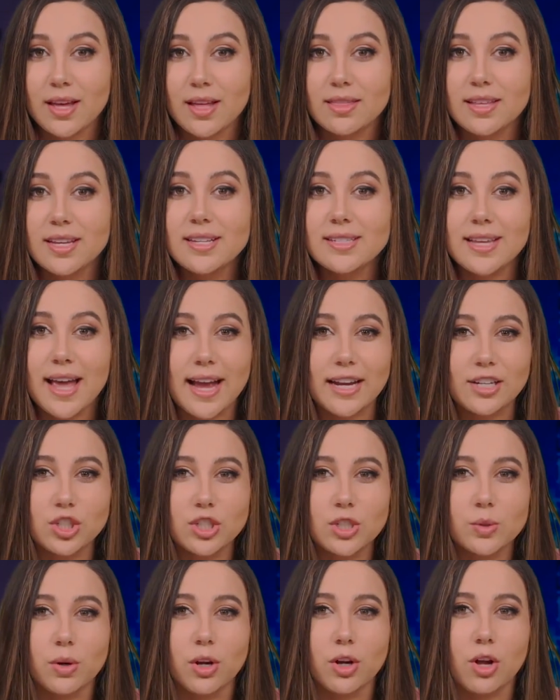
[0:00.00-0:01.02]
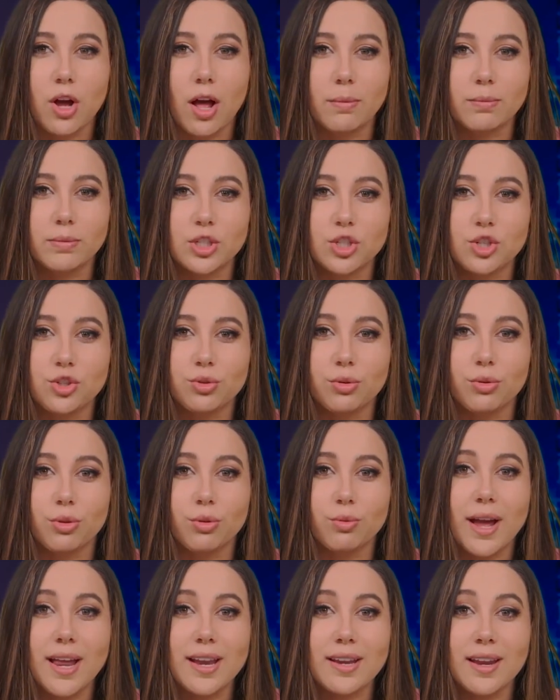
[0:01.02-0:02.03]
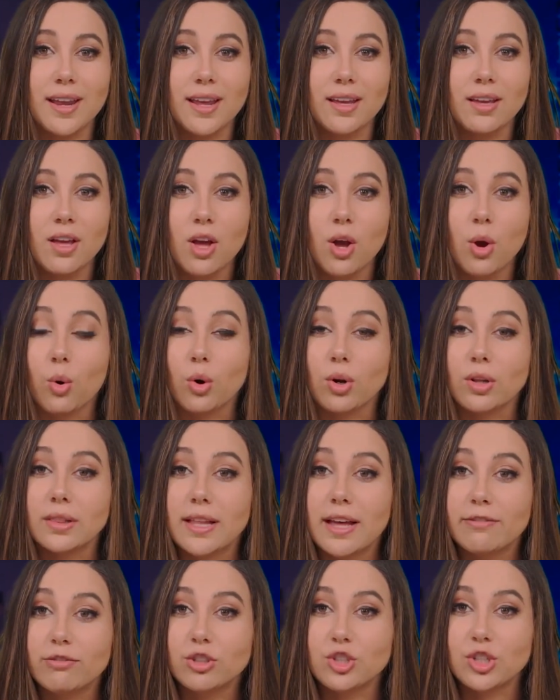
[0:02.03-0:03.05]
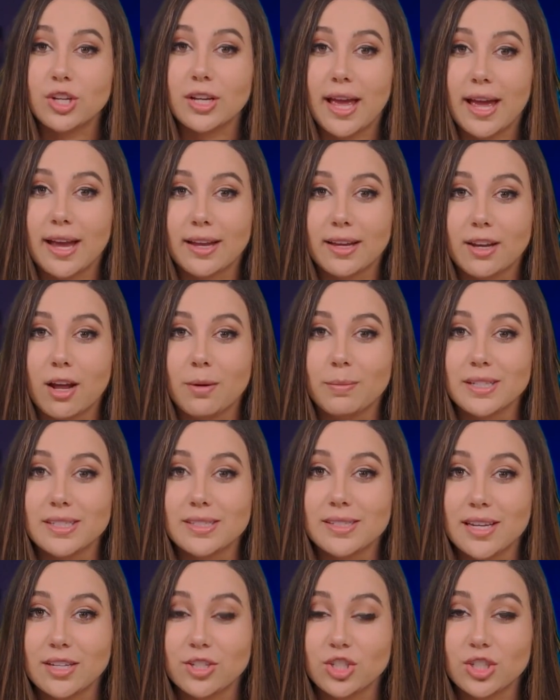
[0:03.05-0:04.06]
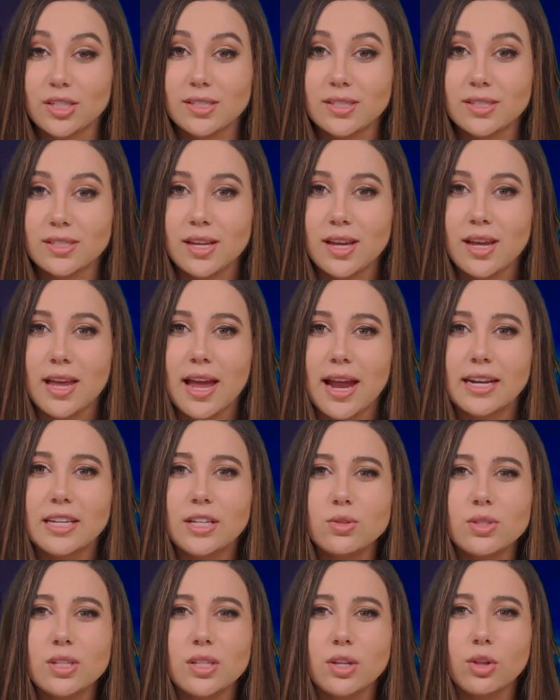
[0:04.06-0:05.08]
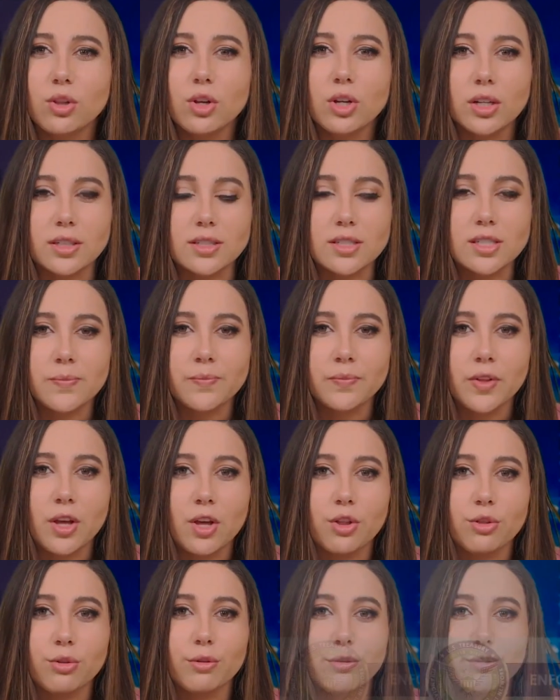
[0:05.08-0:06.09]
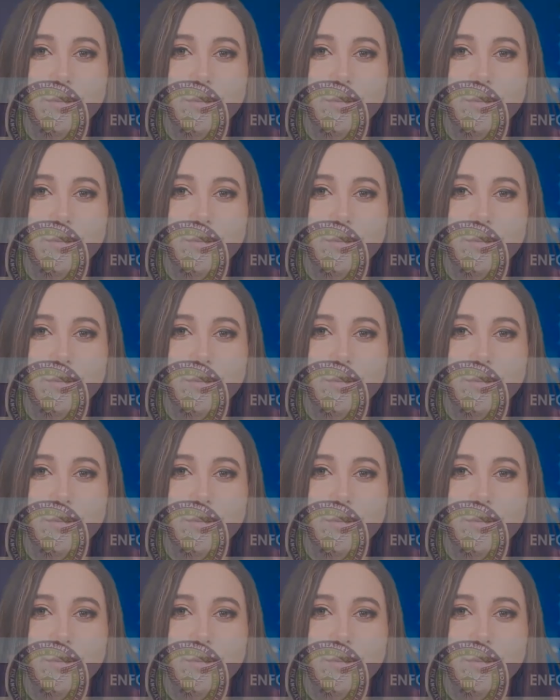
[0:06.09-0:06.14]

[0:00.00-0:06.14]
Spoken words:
These actions were accomplished through threatening or leveraging economic sanctions and using alerts through